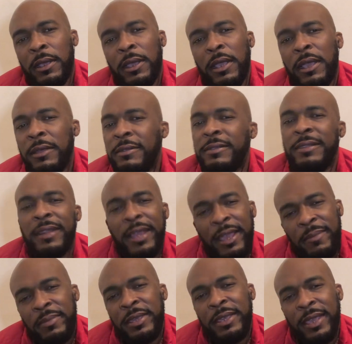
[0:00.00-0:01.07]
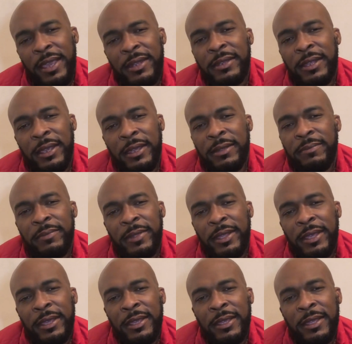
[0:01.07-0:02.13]
I said, I be goddamn.
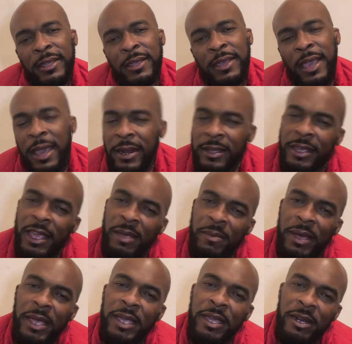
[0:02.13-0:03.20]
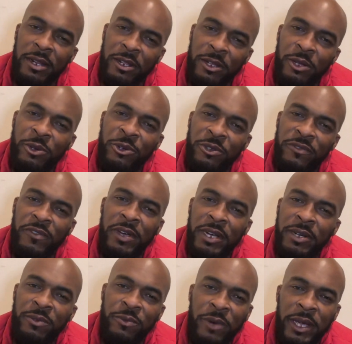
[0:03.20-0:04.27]
I came out here to lose
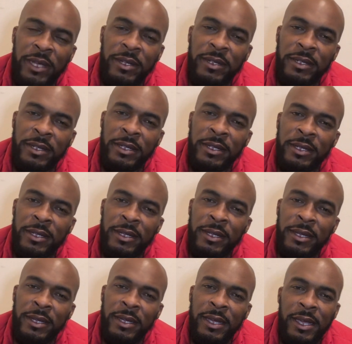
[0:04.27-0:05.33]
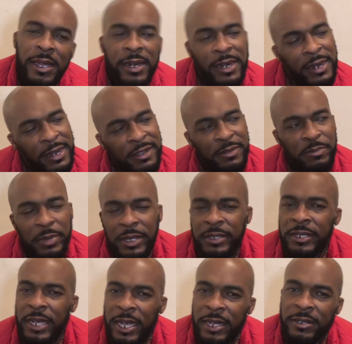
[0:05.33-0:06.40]
fucking weight, and this bitch
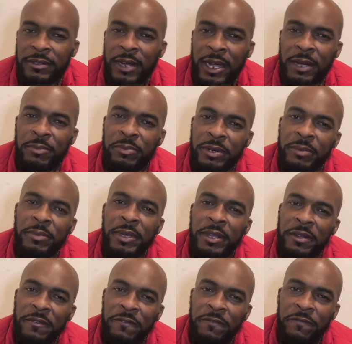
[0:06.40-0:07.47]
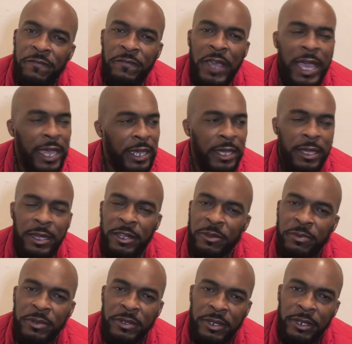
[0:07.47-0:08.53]
ass cracker put me in a fat kid's
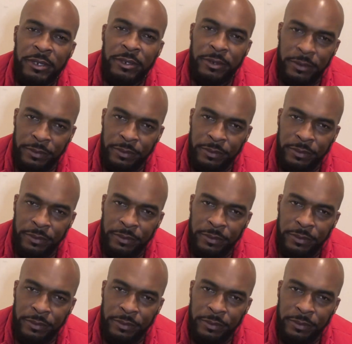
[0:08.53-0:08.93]
position.